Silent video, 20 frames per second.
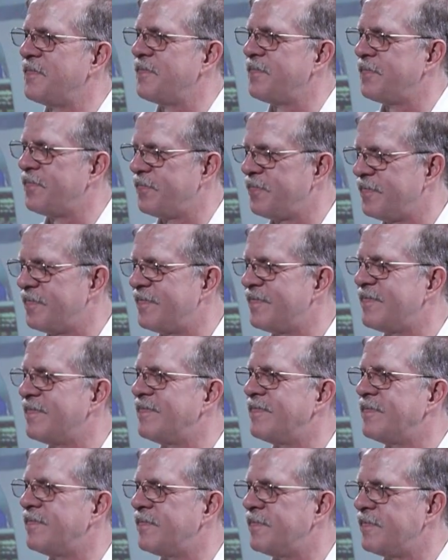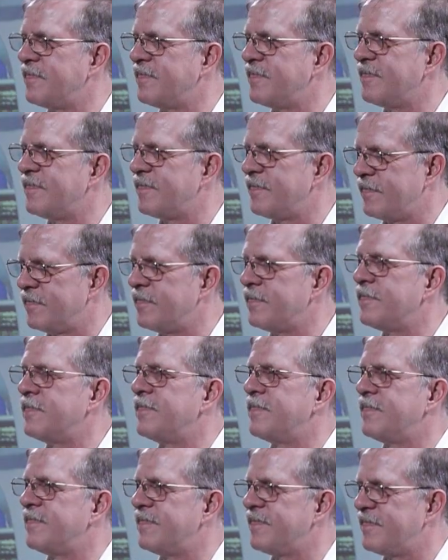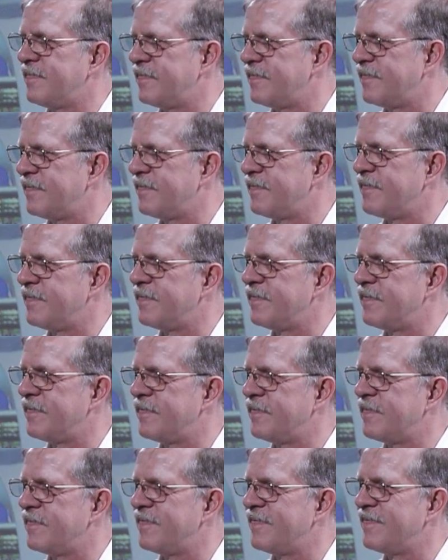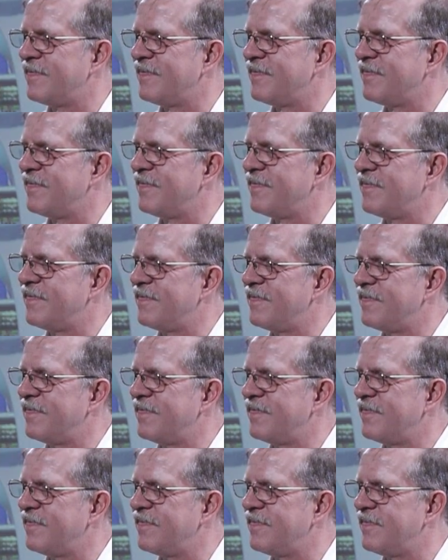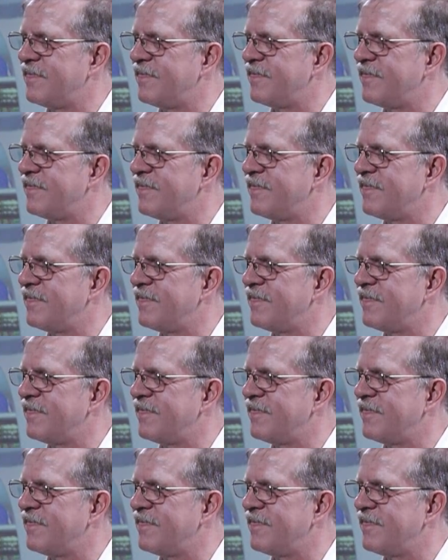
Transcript: [no speech]